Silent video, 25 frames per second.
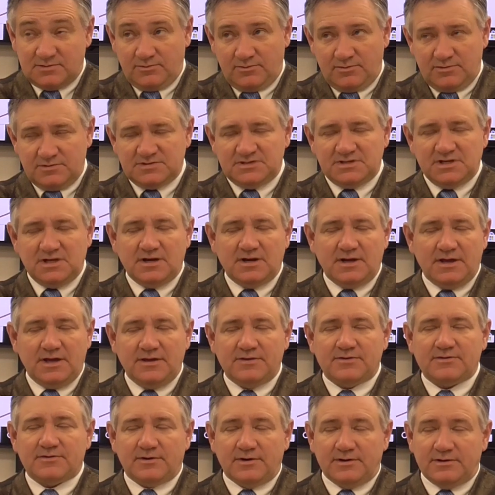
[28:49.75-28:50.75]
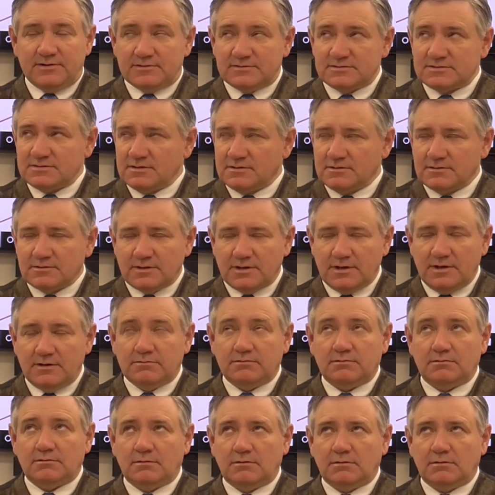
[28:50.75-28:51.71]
I've heard she had 8th graders, okay?